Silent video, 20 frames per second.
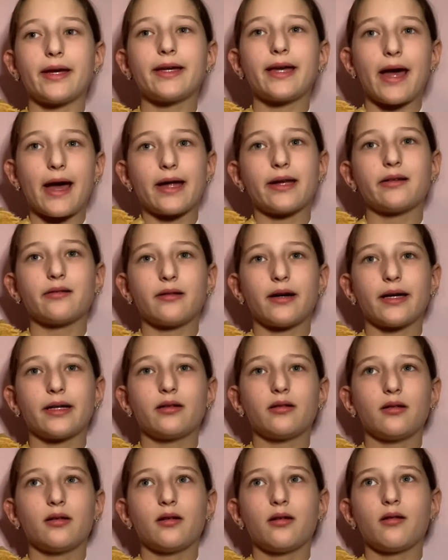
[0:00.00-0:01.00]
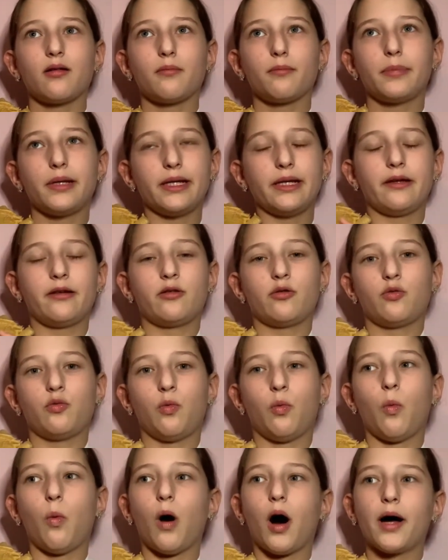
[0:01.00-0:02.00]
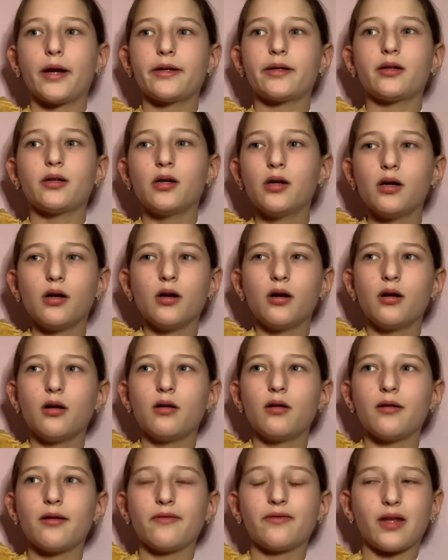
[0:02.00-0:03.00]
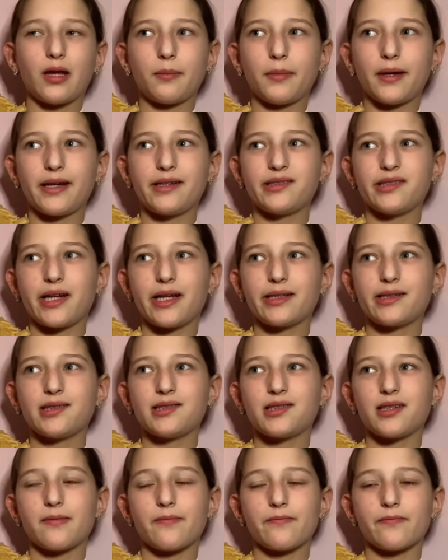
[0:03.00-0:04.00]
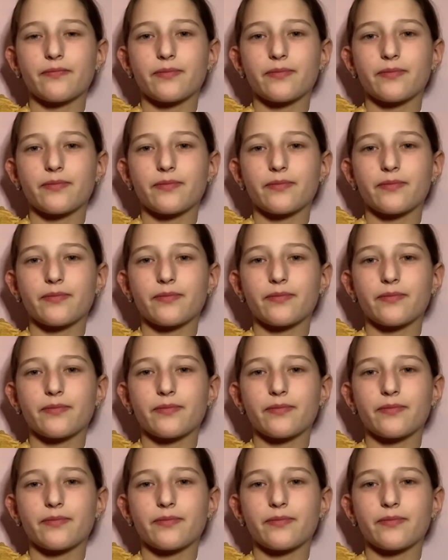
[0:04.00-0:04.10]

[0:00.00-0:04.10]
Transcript: can like be in one. Does that make sense?